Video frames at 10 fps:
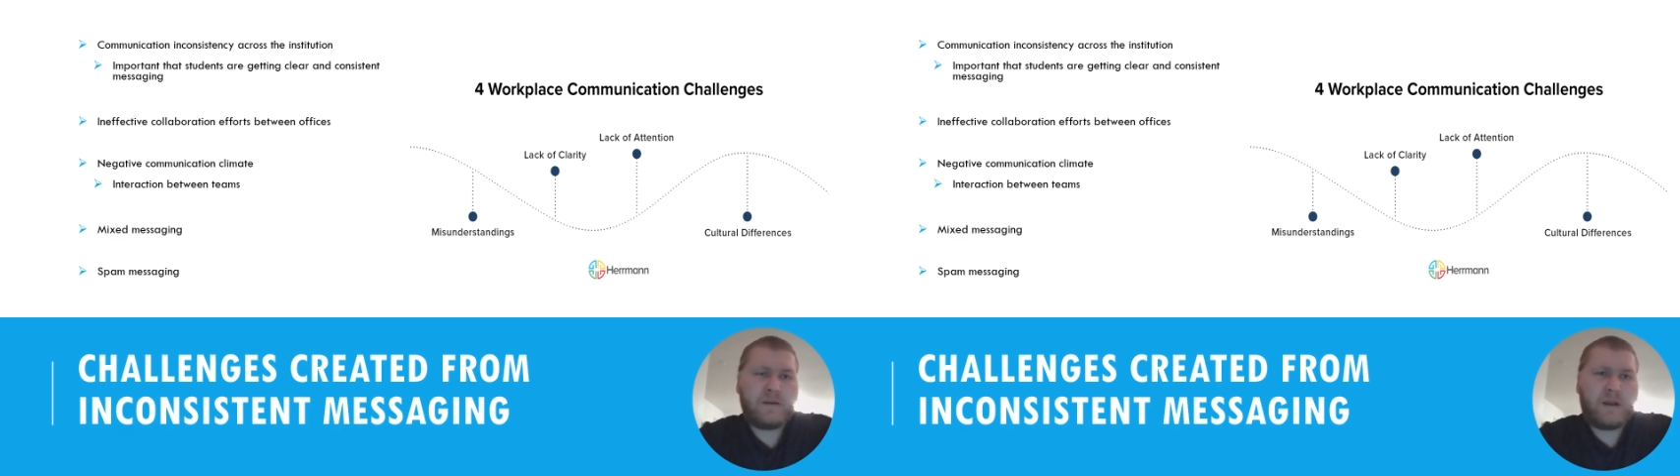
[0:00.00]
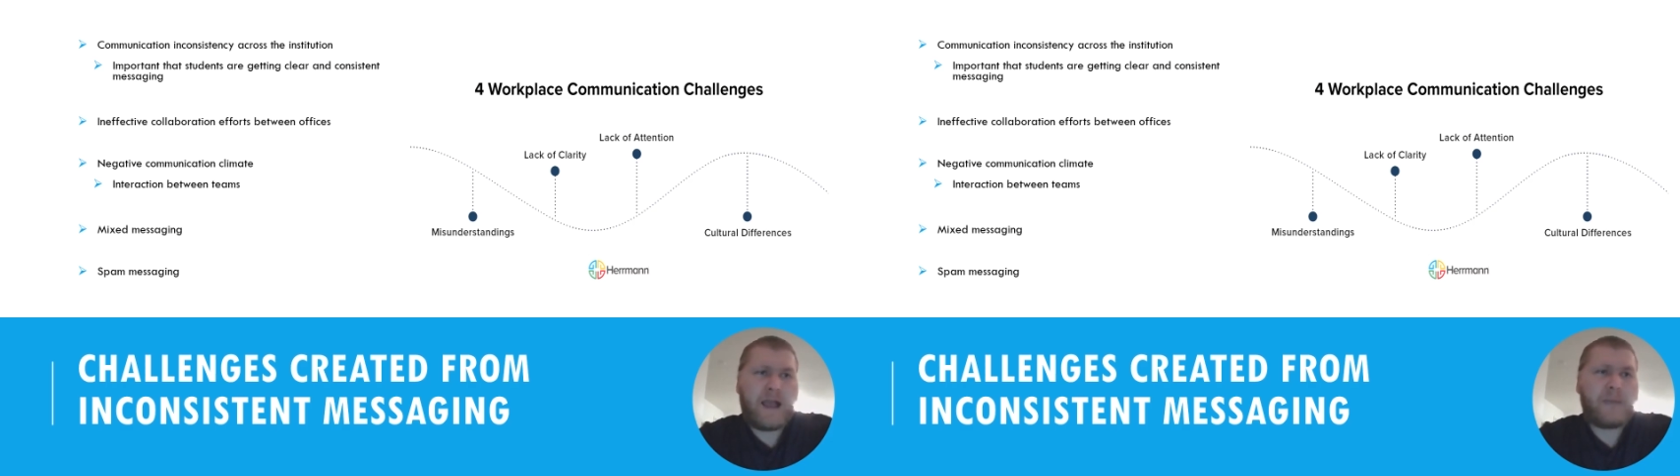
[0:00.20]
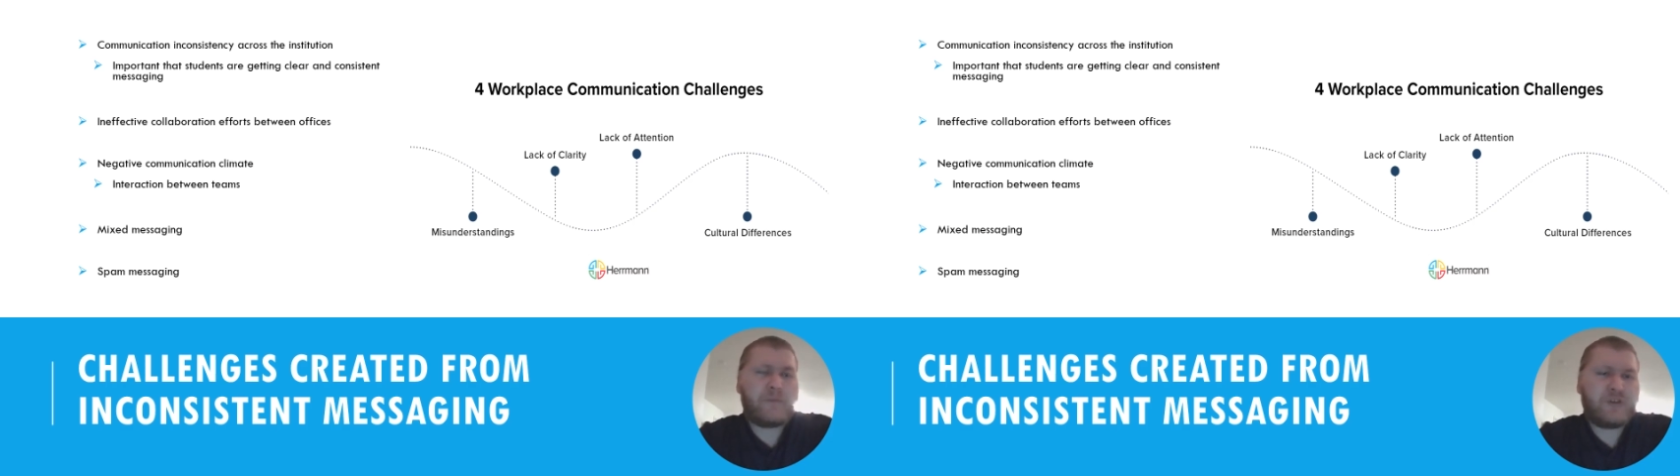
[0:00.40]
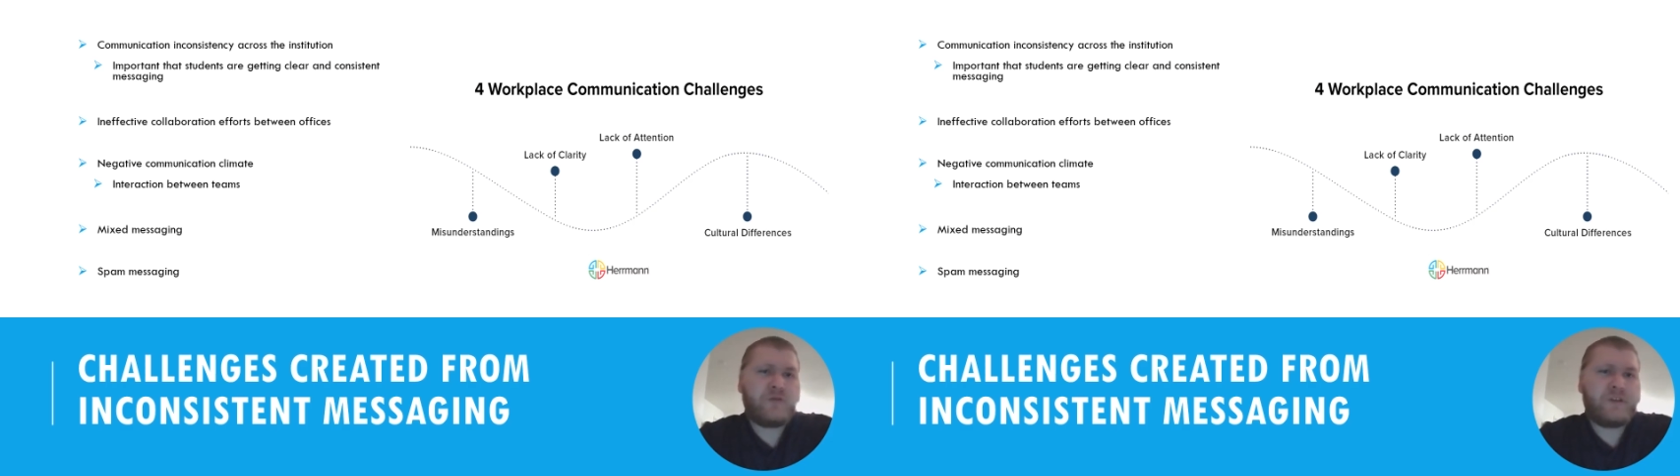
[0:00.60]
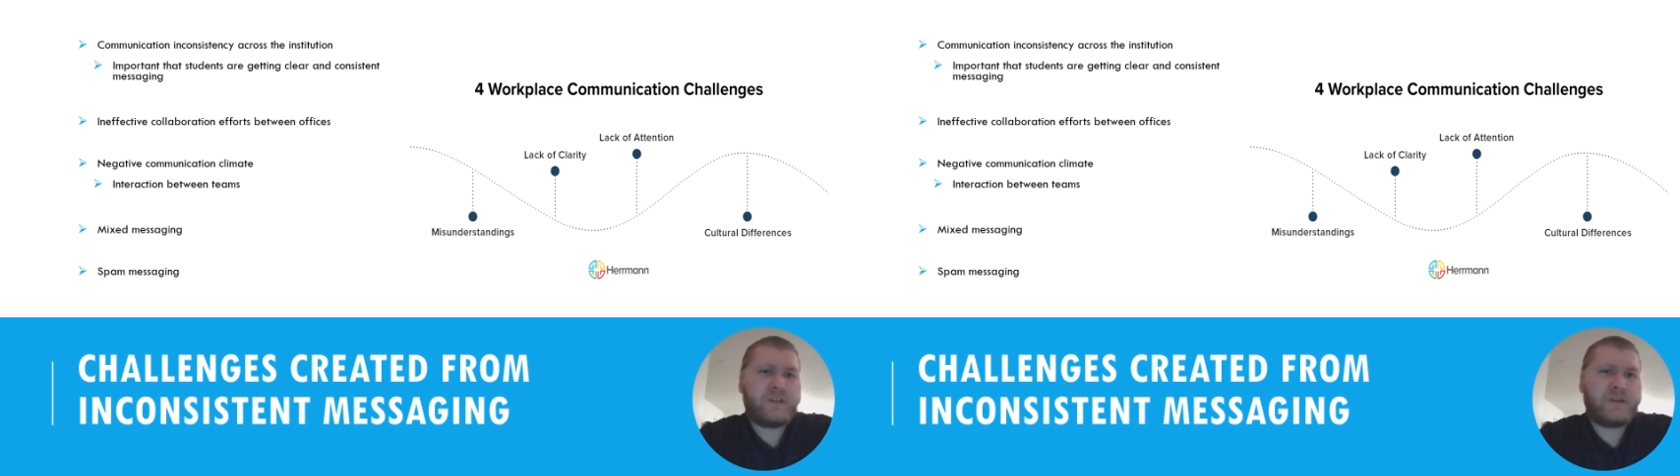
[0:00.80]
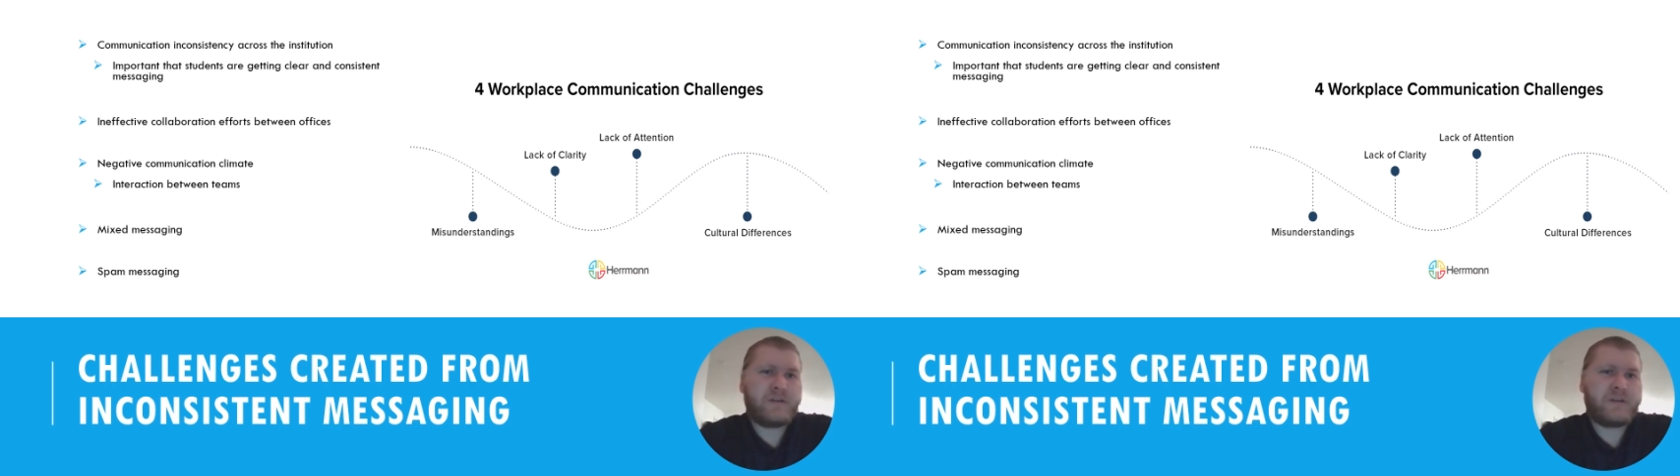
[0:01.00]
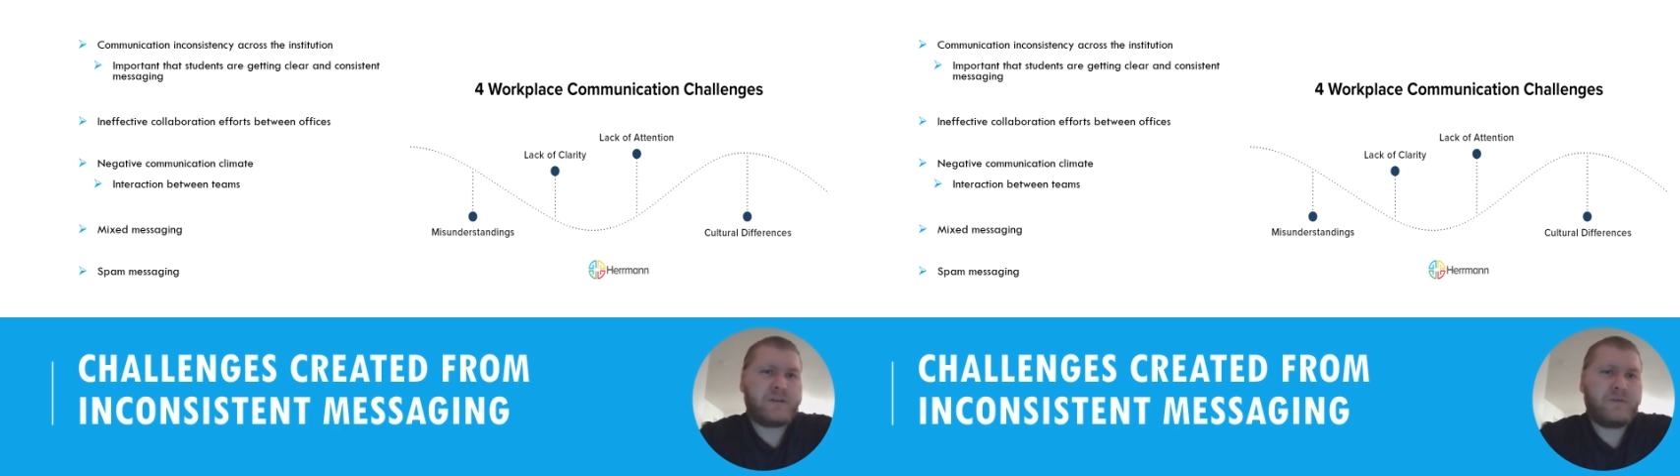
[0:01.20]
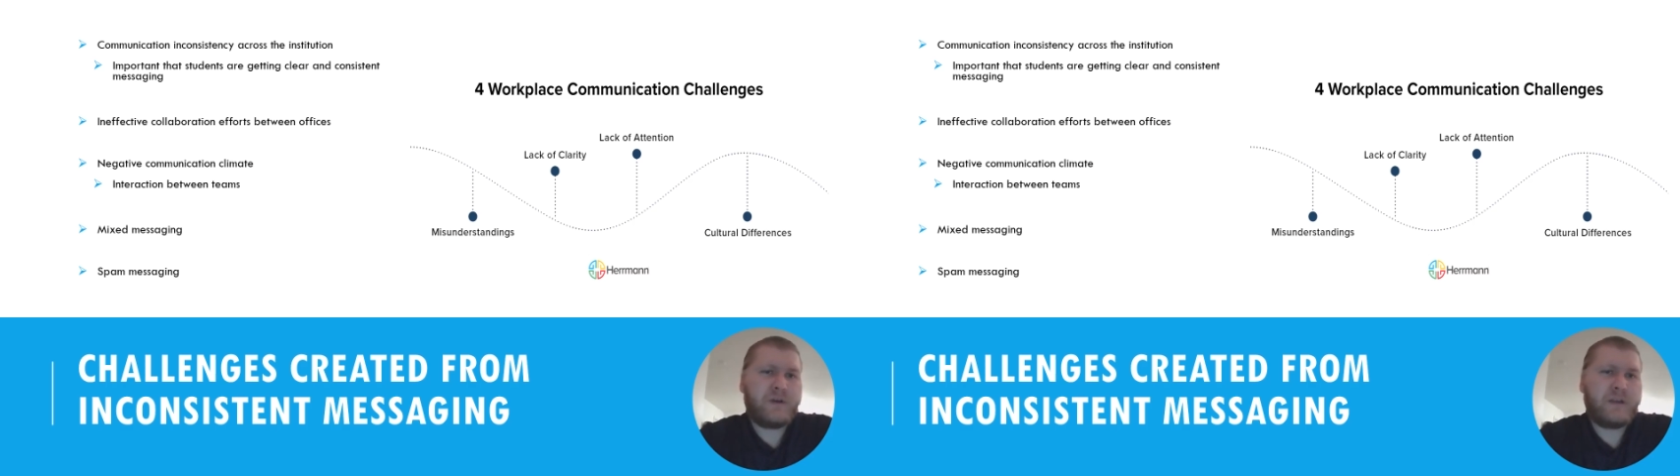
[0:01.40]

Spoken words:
opportunities to